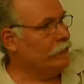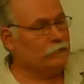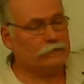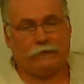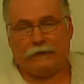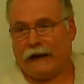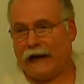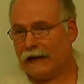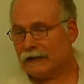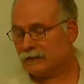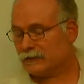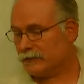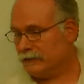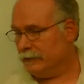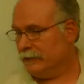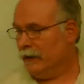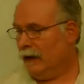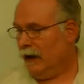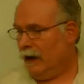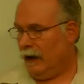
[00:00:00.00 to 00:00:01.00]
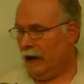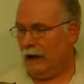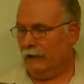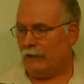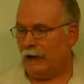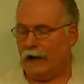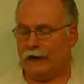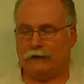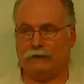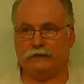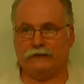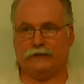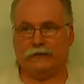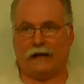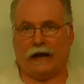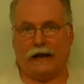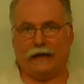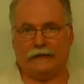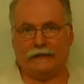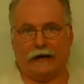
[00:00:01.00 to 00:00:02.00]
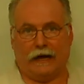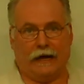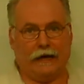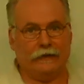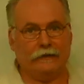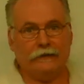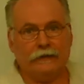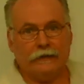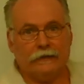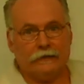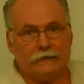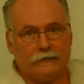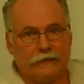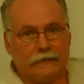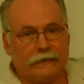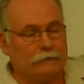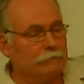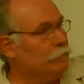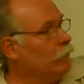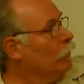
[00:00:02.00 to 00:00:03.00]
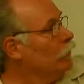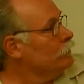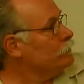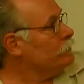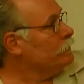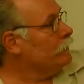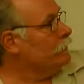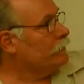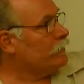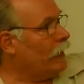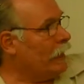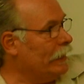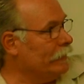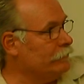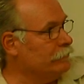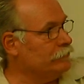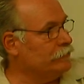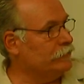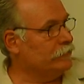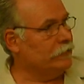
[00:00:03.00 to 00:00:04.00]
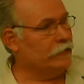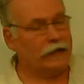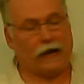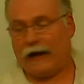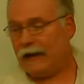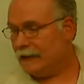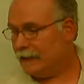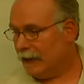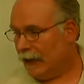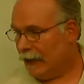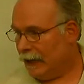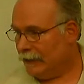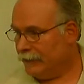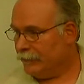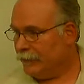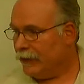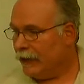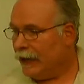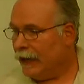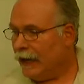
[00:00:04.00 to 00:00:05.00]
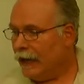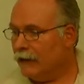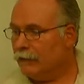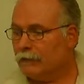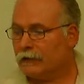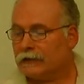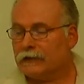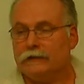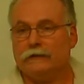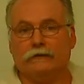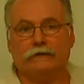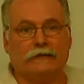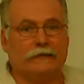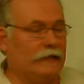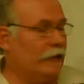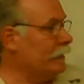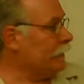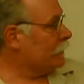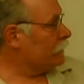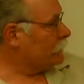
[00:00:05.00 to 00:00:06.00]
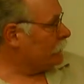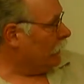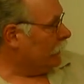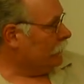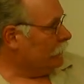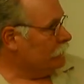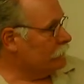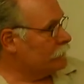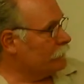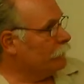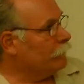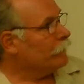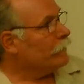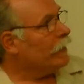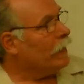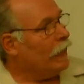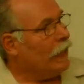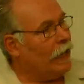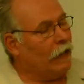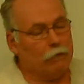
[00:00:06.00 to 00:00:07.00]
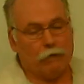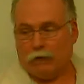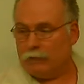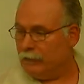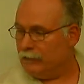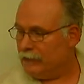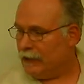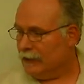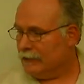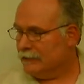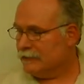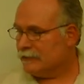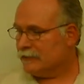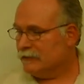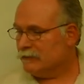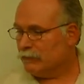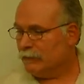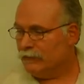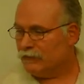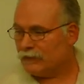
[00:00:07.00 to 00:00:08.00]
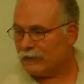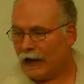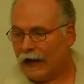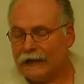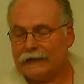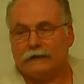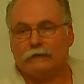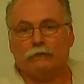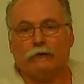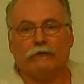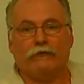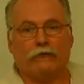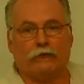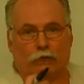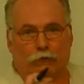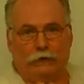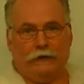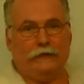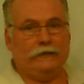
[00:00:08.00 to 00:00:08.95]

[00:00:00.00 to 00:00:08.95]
reaction of hydrogen iodine decomposing into hydrogen and iodine, and we're going to do kinetic studies. And what we've done is we've started with 3